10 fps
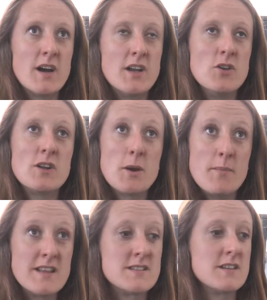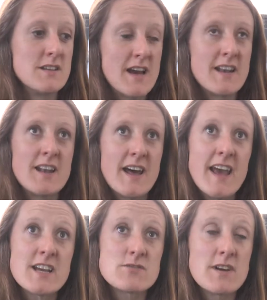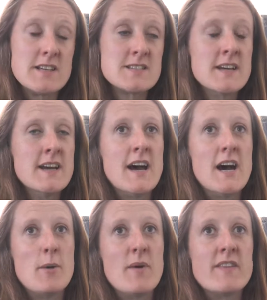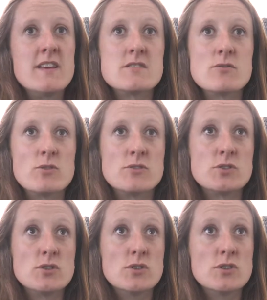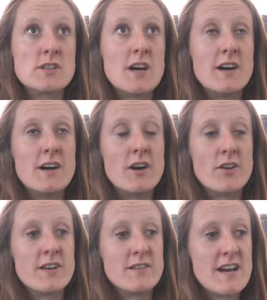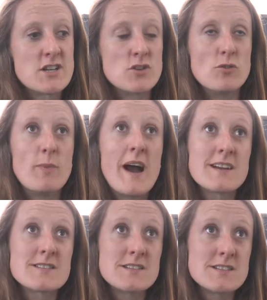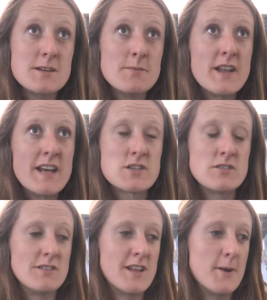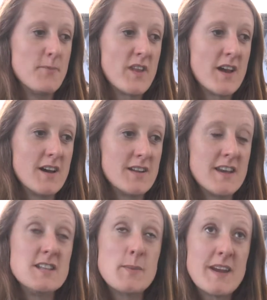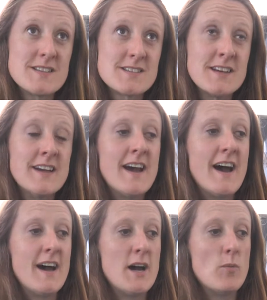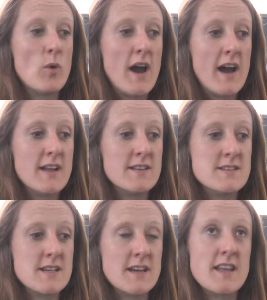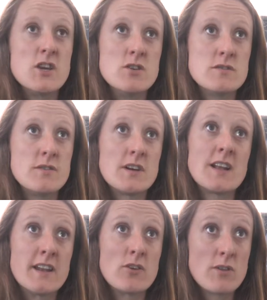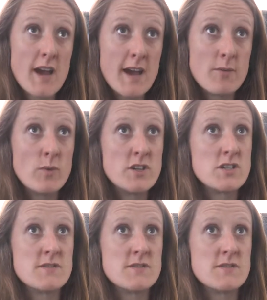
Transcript: nuclear medicine and X-rays, and these are all stored on a national PACS system, a national database, and they're used for clinical care, which is